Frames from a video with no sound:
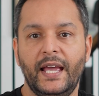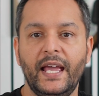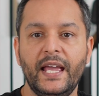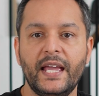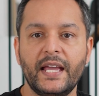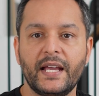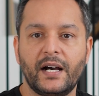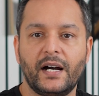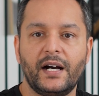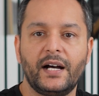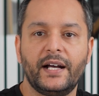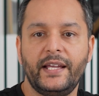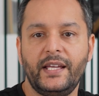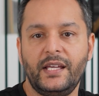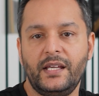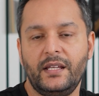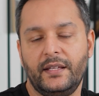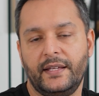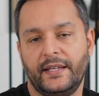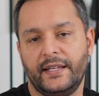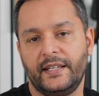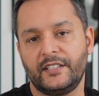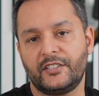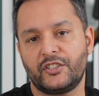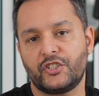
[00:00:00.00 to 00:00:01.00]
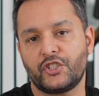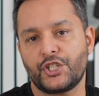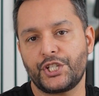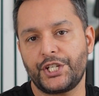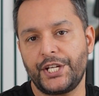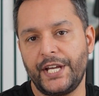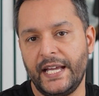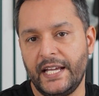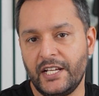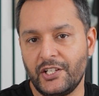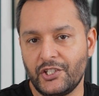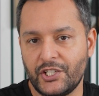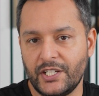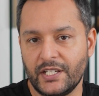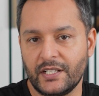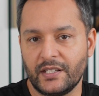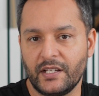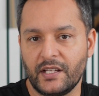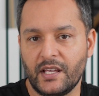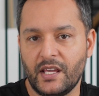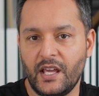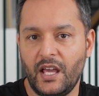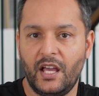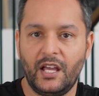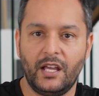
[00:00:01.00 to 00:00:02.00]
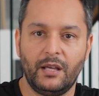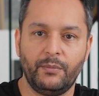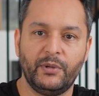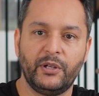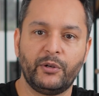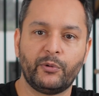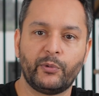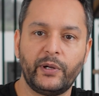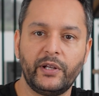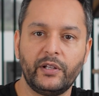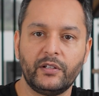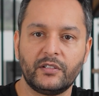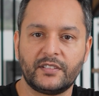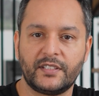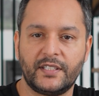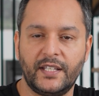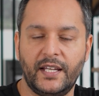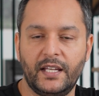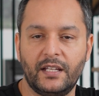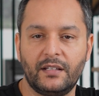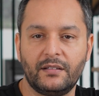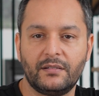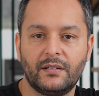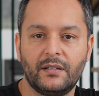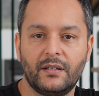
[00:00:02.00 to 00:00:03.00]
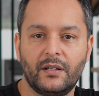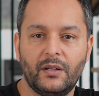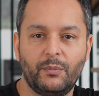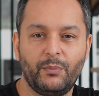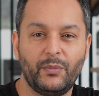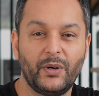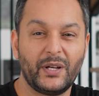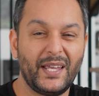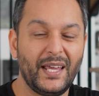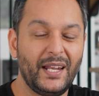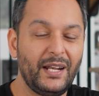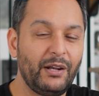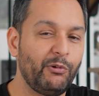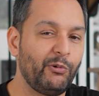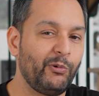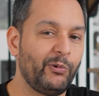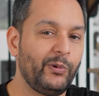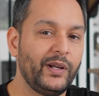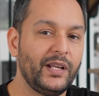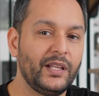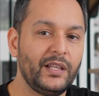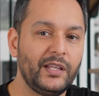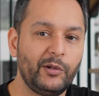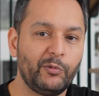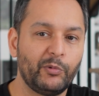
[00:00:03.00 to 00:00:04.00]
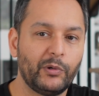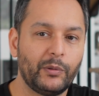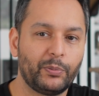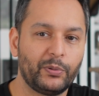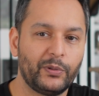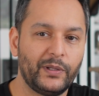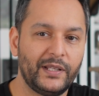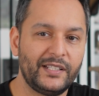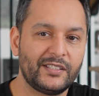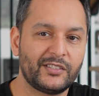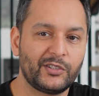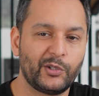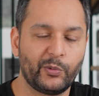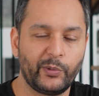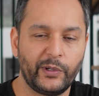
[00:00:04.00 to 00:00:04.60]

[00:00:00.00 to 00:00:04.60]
AI is changing the game in real estate, but can it really replace a